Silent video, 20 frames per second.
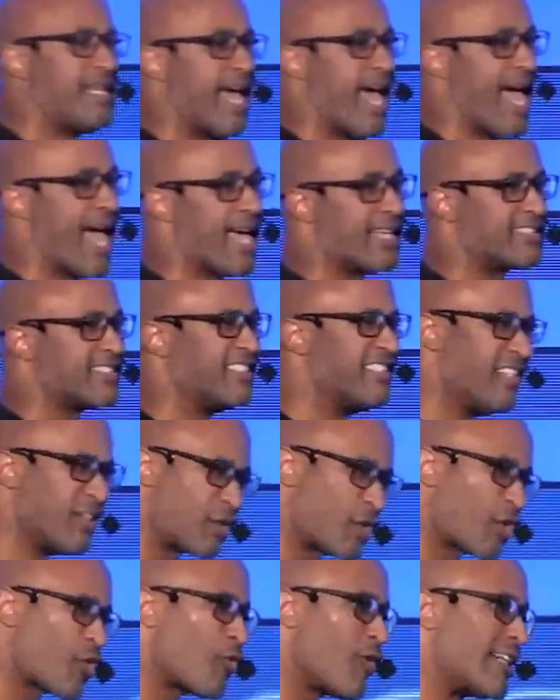as the
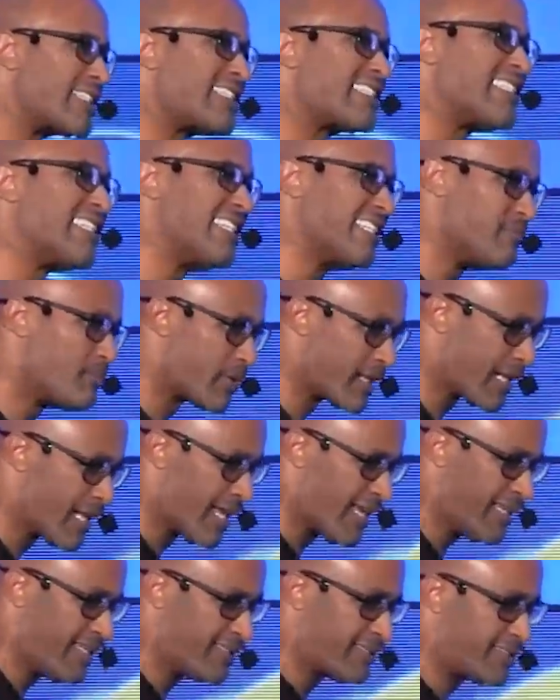crushing
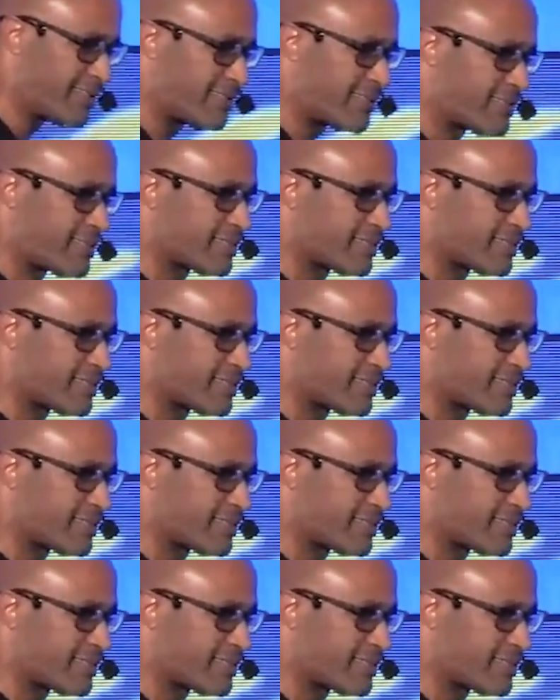place.